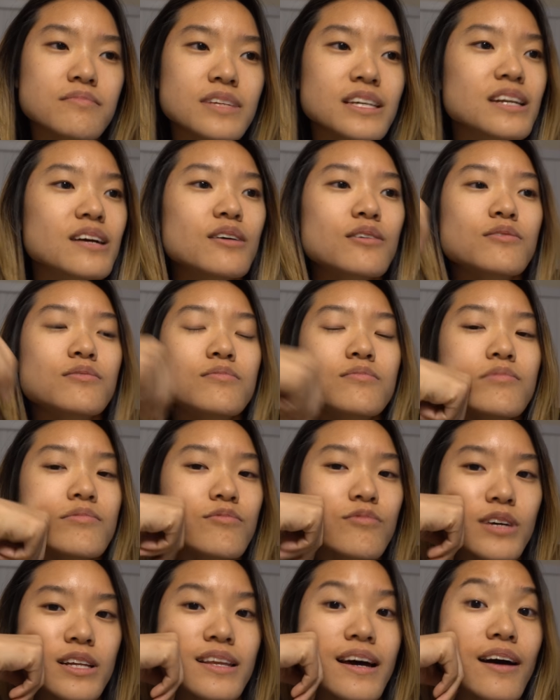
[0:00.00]
you know,
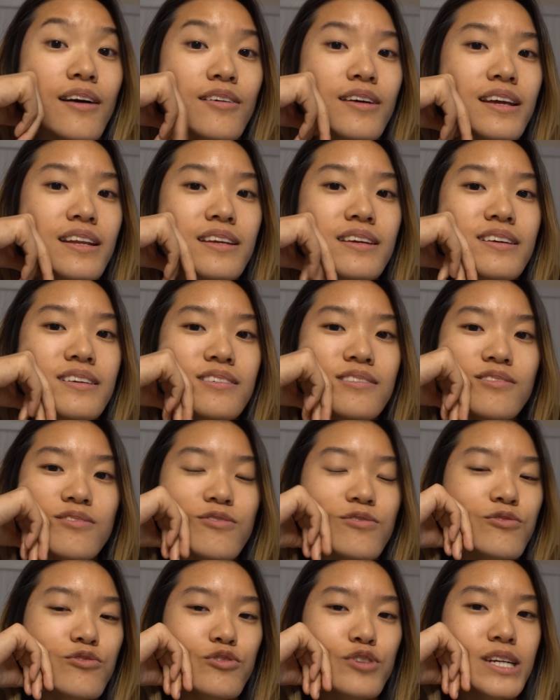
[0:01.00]
without any
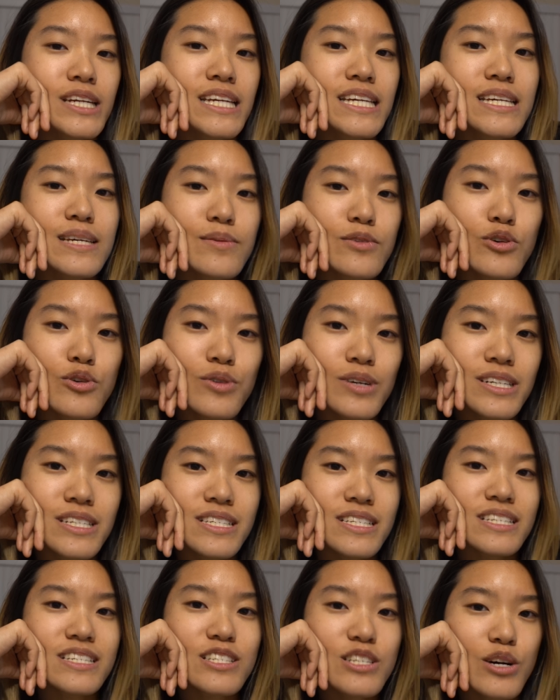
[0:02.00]
freaky
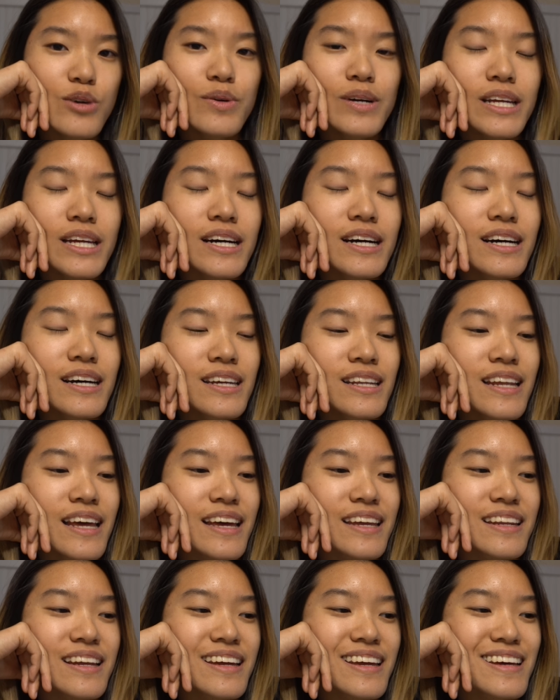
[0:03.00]
noises going on.
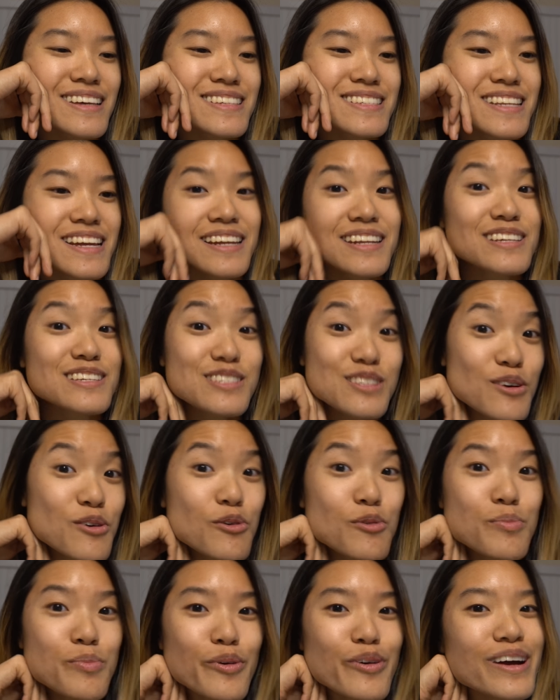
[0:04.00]
And I guess that is the
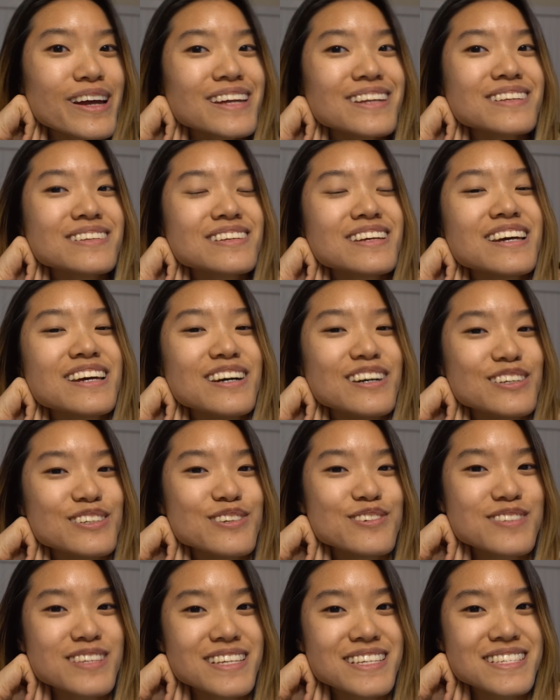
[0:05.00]
whole point,
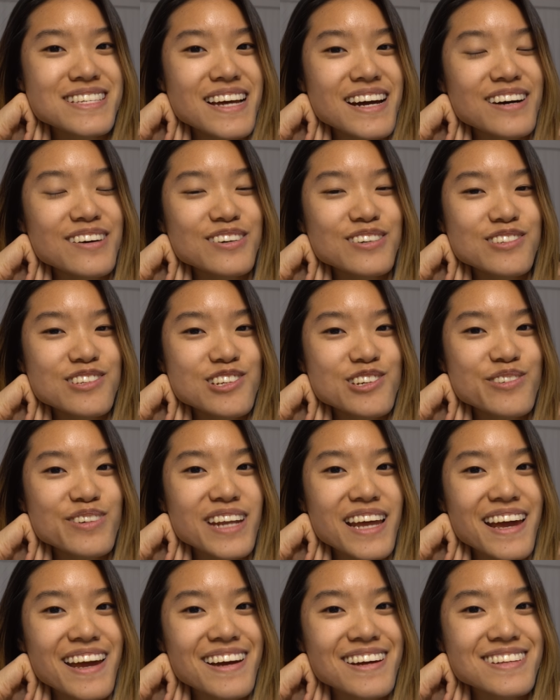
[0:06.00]
using sound to
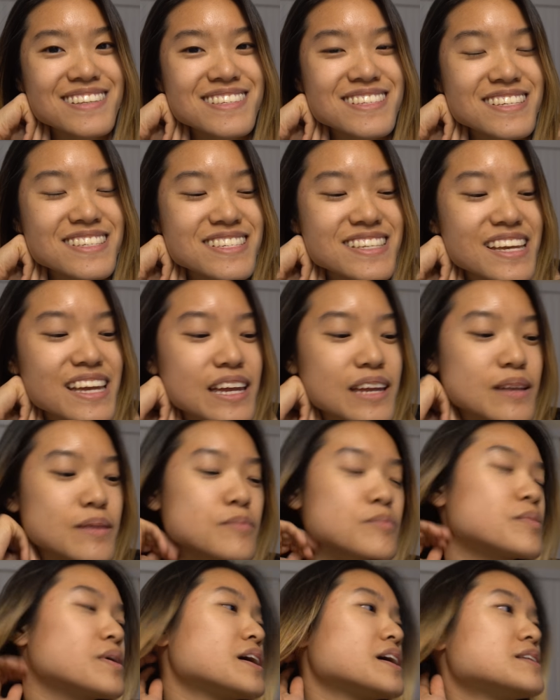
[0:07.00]
enhance a scene.
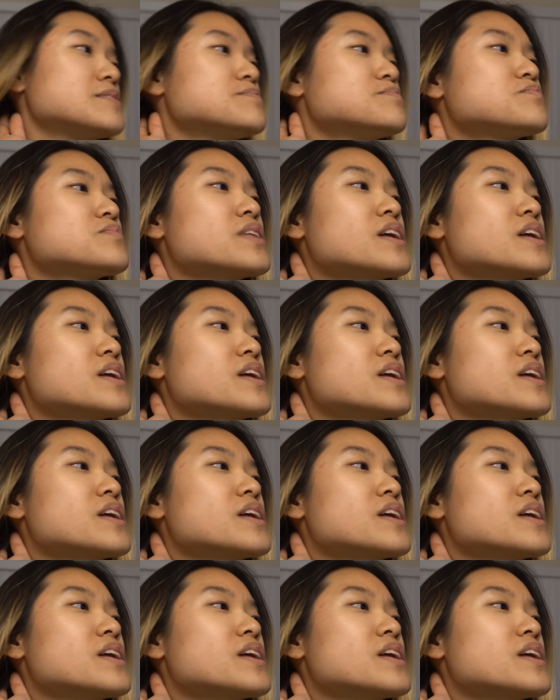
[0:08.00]
But,